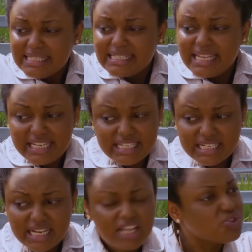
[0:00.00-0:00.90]
his
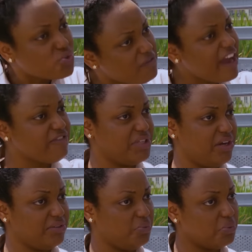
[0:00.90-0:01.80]
age survive
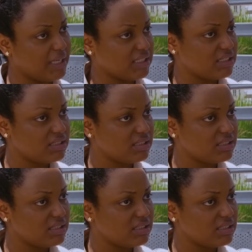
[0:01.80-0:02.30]
without a woman?